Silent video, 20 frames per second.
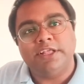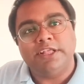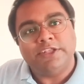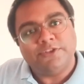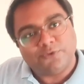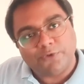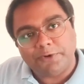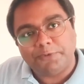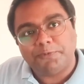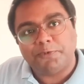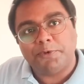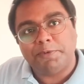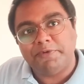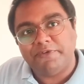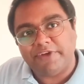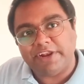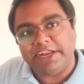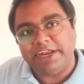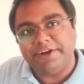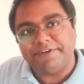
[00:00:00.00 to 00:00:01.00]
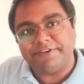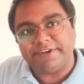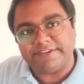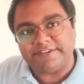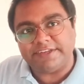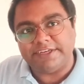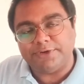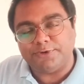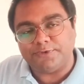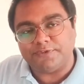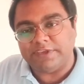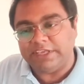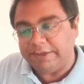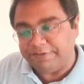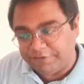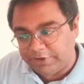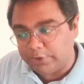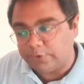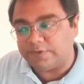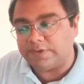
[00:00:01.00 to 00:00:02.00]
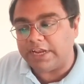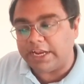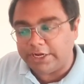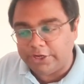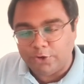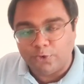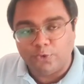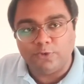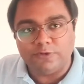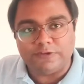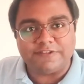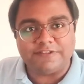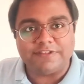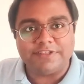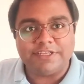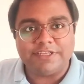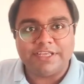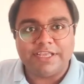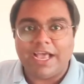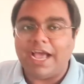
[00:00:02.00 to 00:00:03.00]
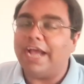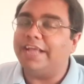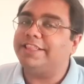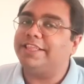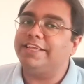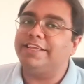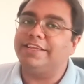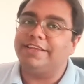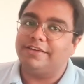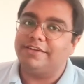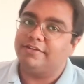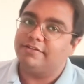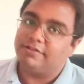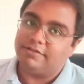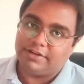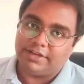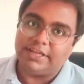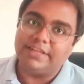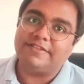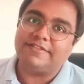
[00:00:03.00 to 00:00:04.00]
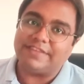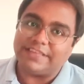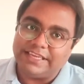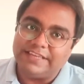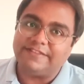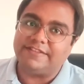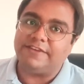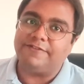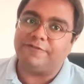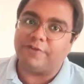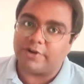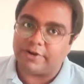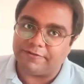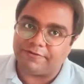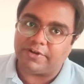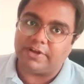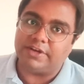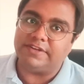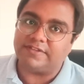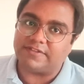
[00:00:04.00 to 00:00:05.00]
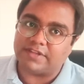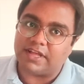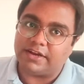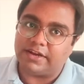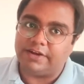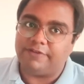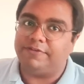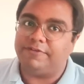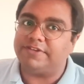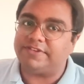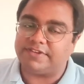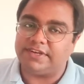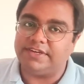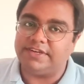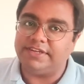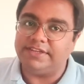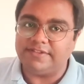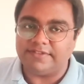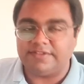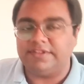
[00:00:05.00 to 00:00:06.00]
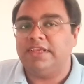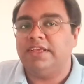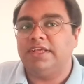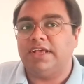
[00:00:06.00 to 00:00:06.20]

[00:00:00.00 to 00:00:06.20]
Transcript: So it would be very interesting to see. If New Zealand lose, I think it's easy for Afghanistan and West Indies.